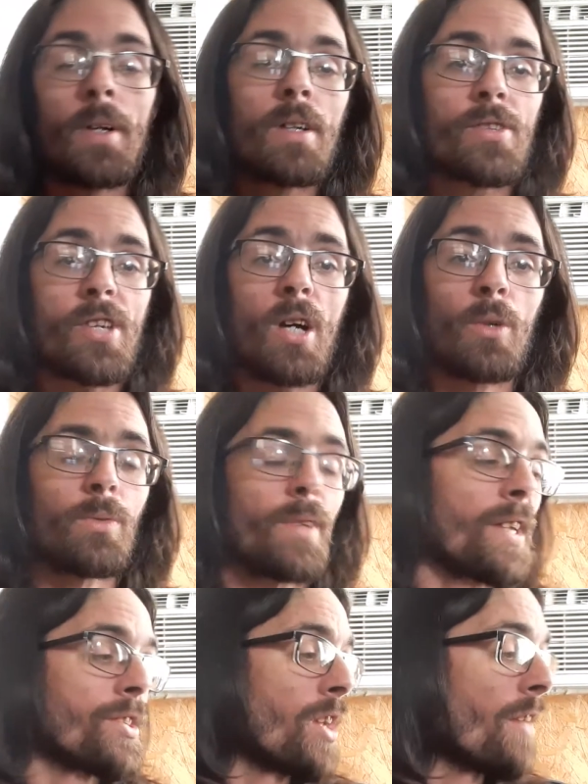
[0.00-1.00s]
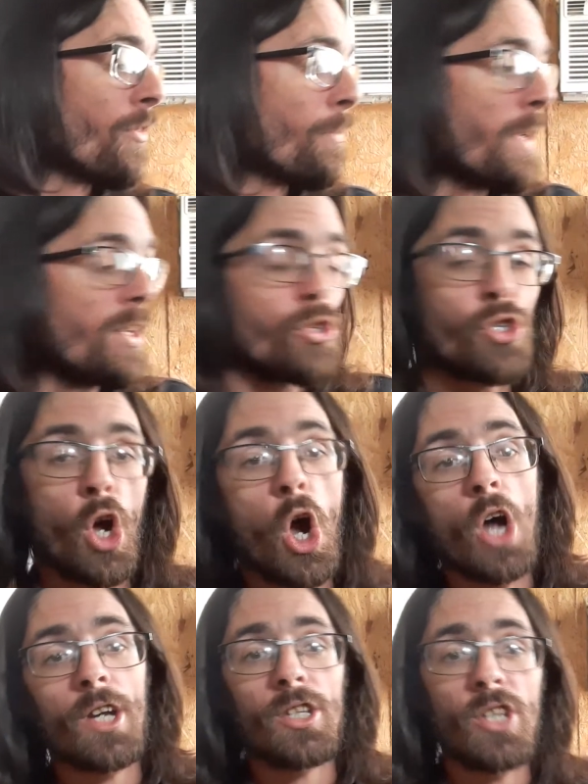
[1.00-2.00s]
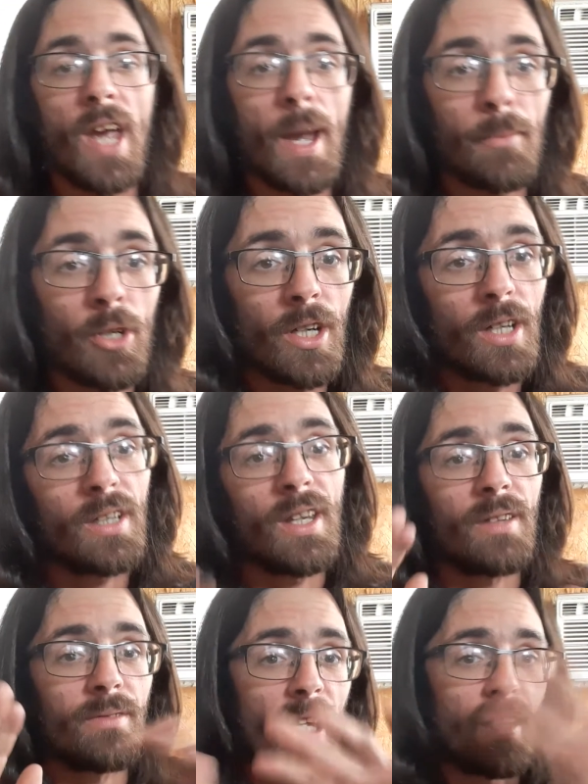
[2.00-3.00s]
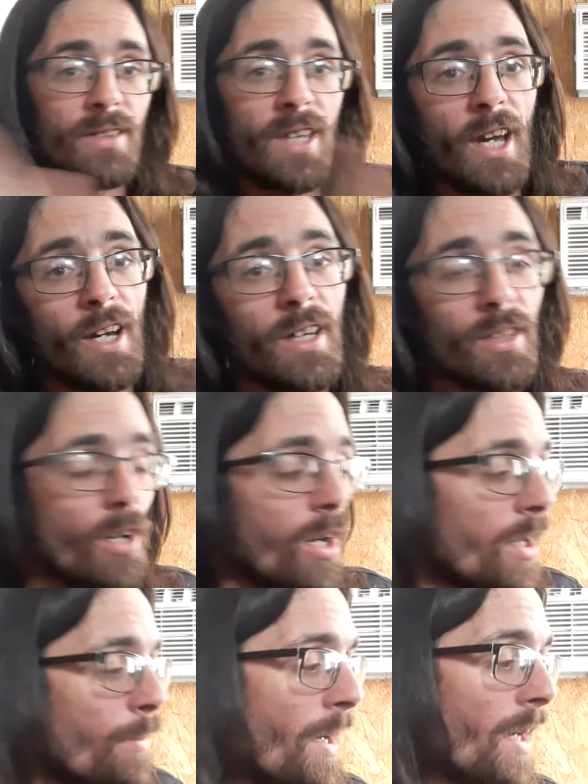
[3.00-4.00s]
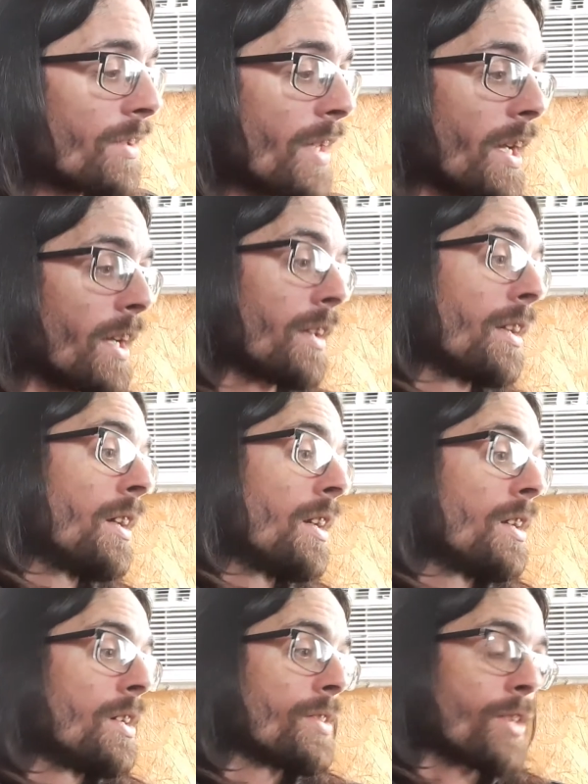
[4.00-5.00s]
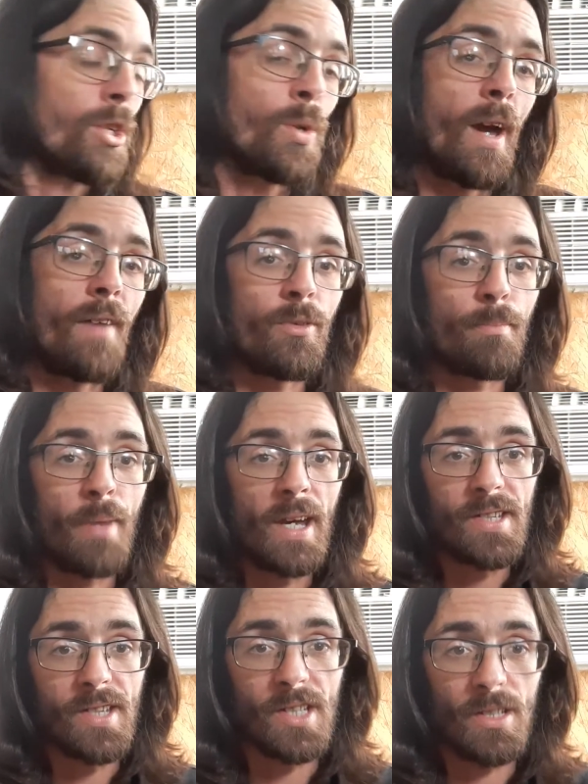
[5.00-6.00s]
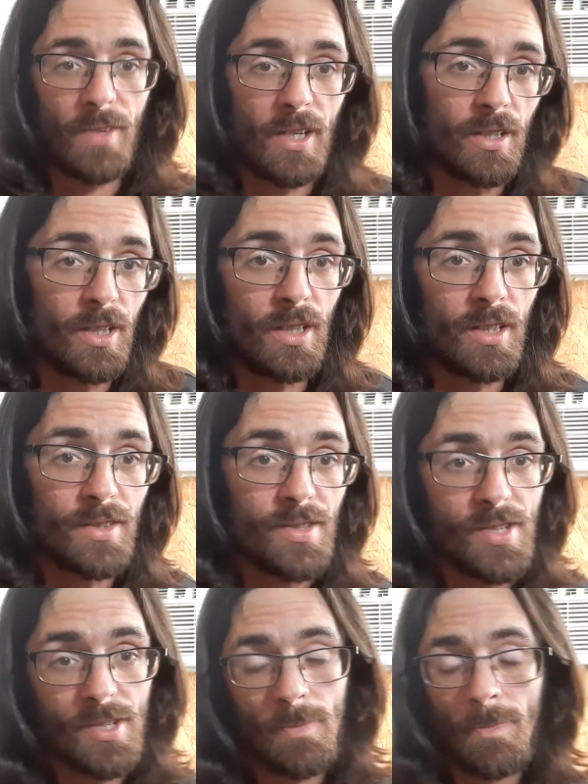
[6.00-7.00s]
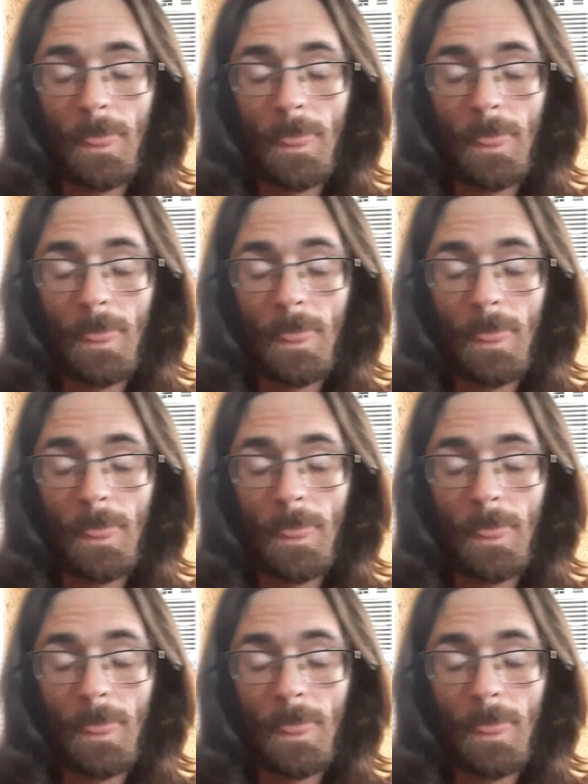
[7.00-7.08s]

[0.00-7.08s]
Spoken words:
So that's enough of me jawing and yammering and carrying on about that. So you have the basics of air guns.